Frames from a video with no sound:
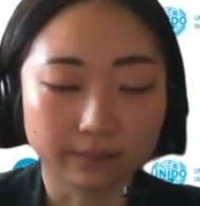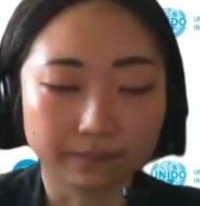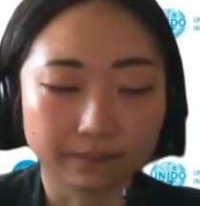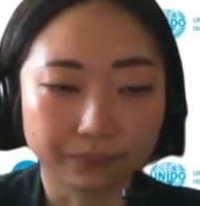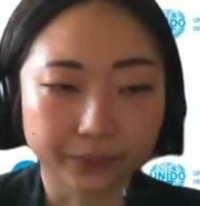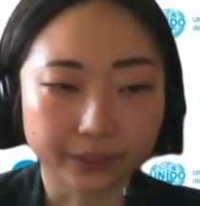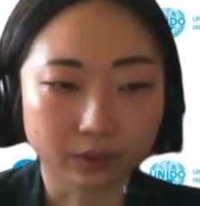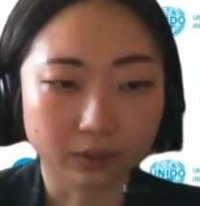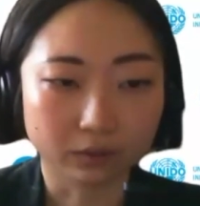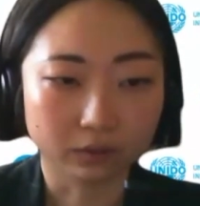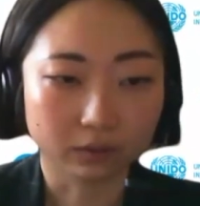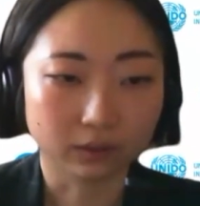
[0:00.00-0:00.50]

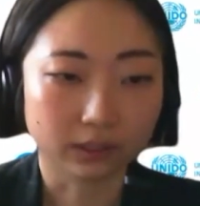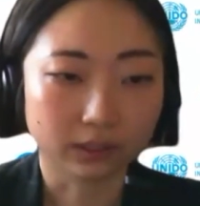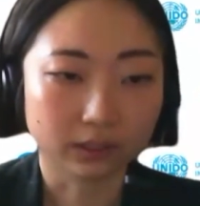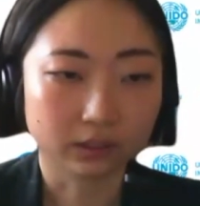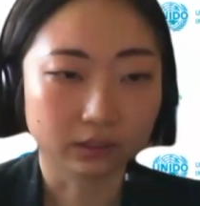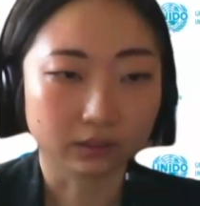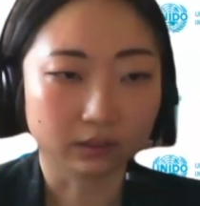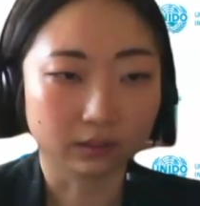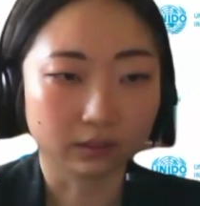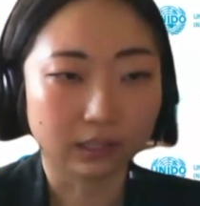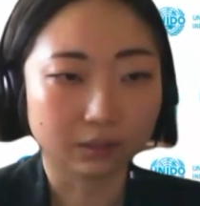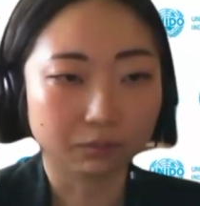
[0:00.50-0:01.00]
I would like
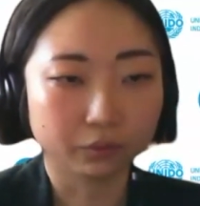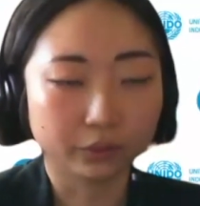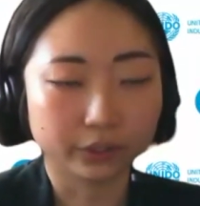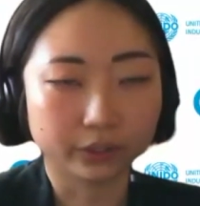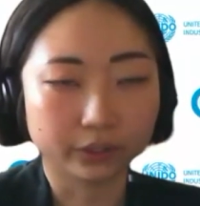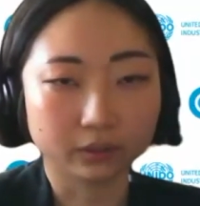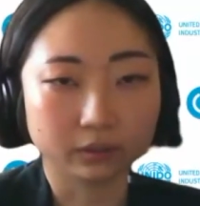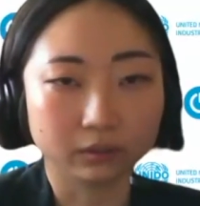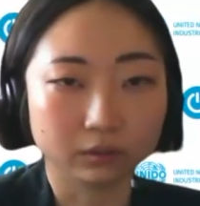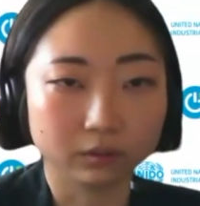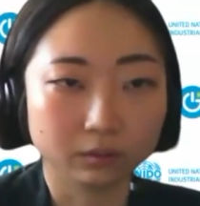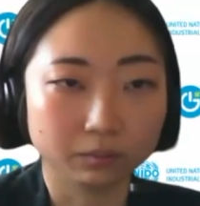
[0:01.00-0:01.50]
to elaborate
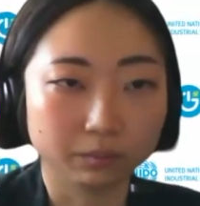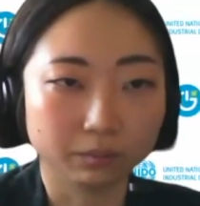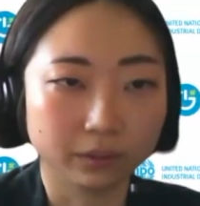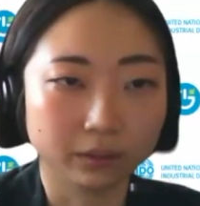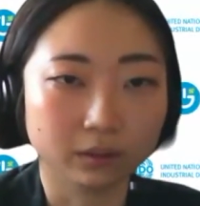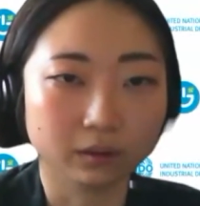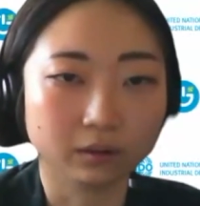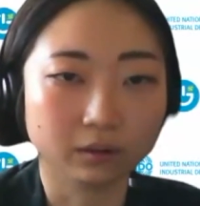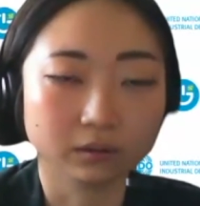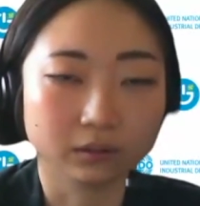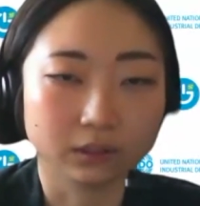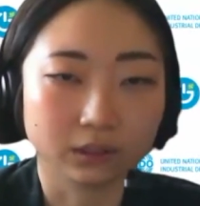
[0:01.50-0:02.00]
a little
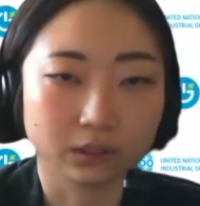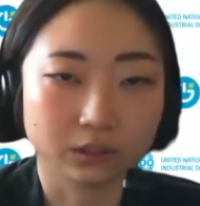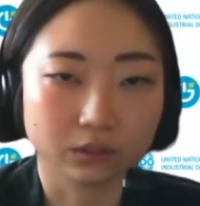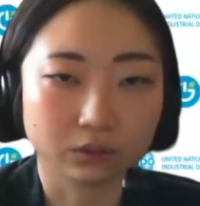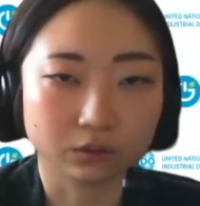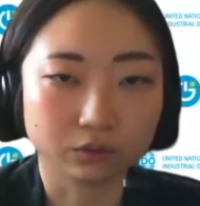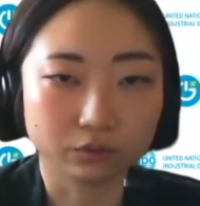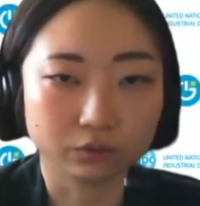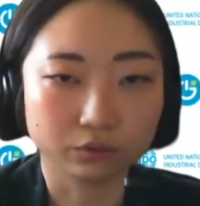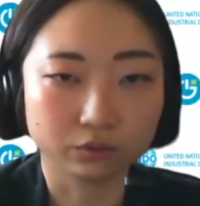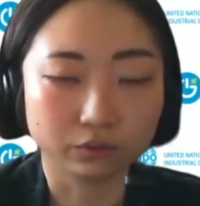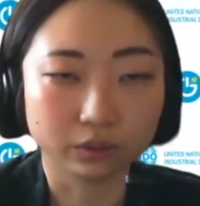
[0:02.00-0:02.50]
bit on these
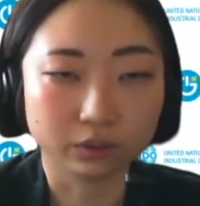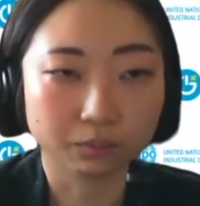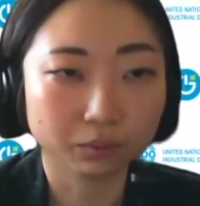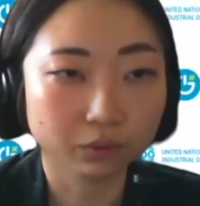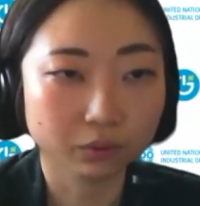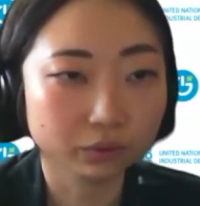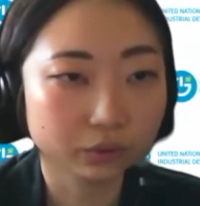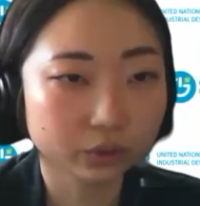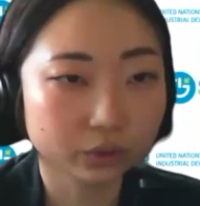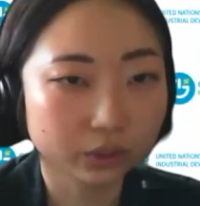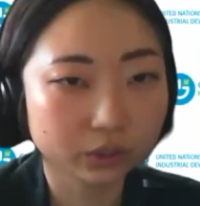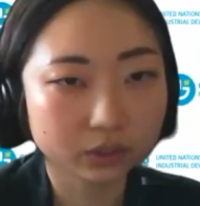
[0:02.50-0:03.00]
two
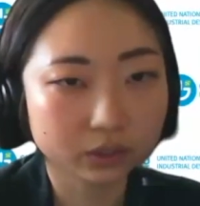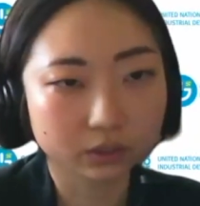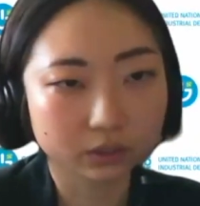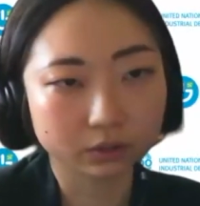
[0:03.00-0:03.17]
approaches.